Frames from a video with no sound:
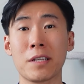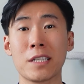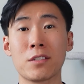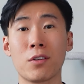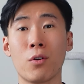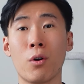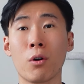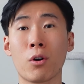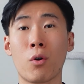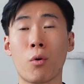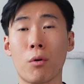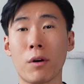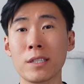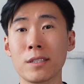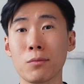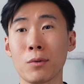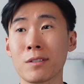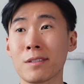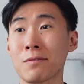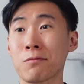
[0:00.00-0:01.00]
this whole
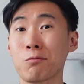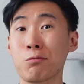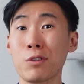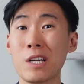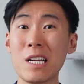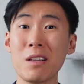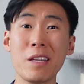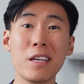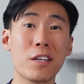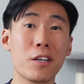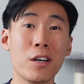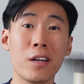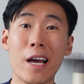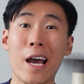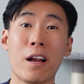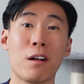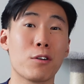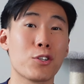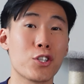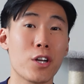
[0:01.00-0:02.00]
course was really good
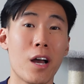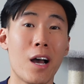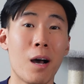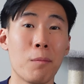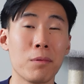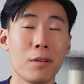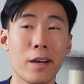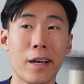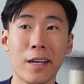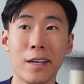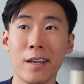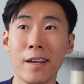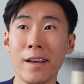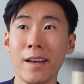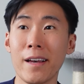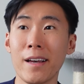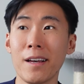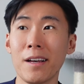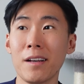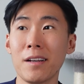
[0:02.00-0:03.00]
at her job. Like,
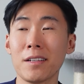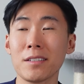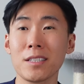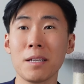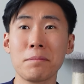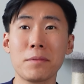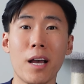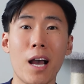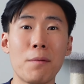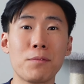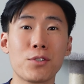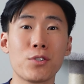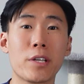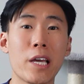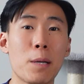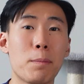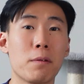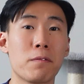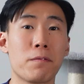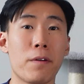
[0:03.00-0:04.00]
sometimes you
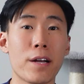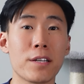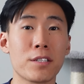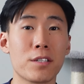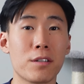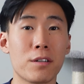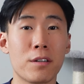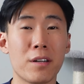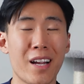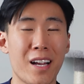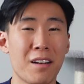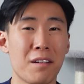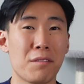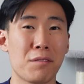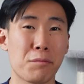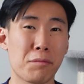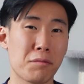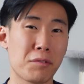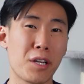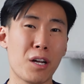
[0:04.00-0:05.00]
get a professor
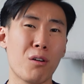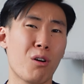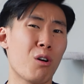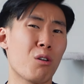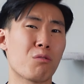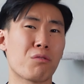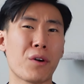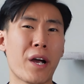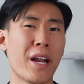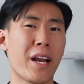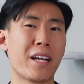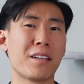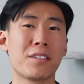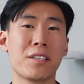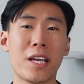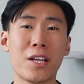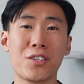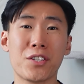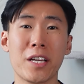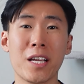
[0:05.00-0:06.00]
and they're alright at
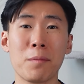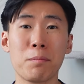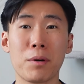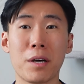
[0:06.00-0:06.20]
teaching,